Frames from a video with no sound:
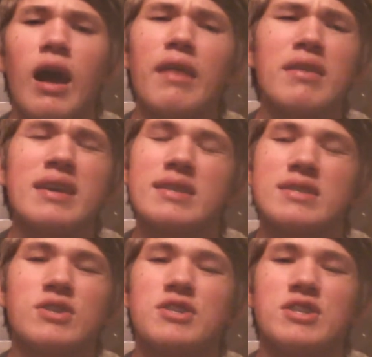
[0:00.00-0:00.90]
I think
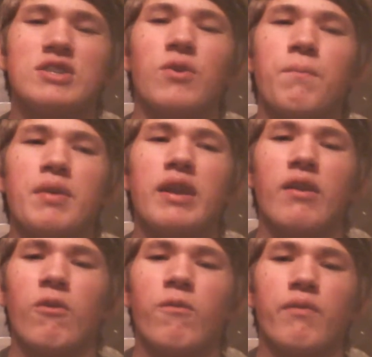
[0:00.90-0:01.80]
it's just stupid
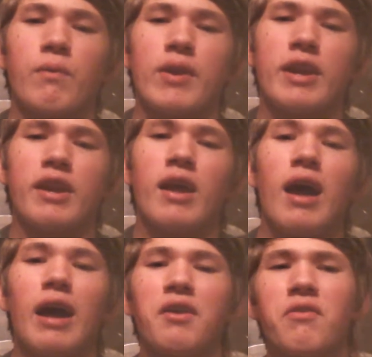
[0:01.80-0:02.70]
and overrated.
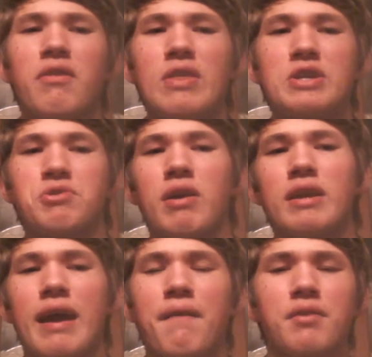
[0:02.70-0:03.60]
I know that they tried
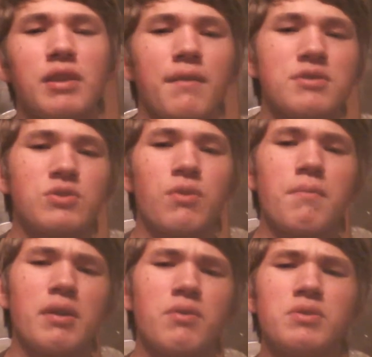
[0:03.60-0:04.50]
to have a love story,
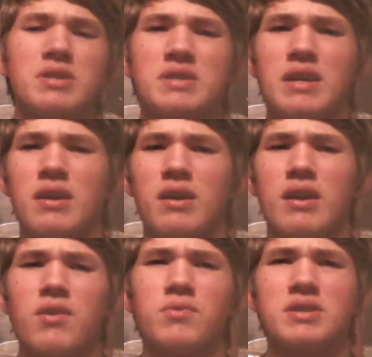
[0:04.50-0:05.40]
but it was
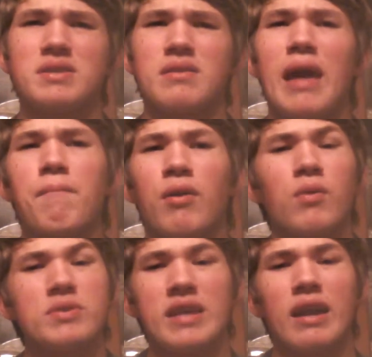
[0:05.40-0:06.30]
that
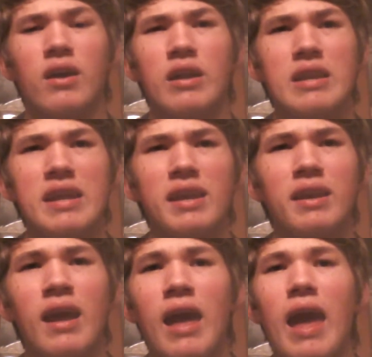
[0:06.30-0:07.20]
part was kind of
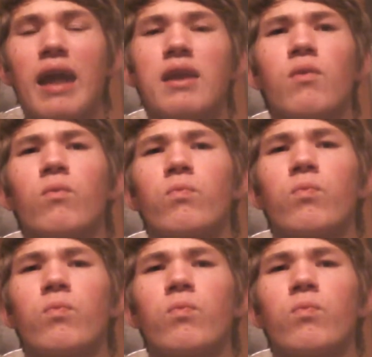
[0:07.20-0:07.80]
unneeded, and it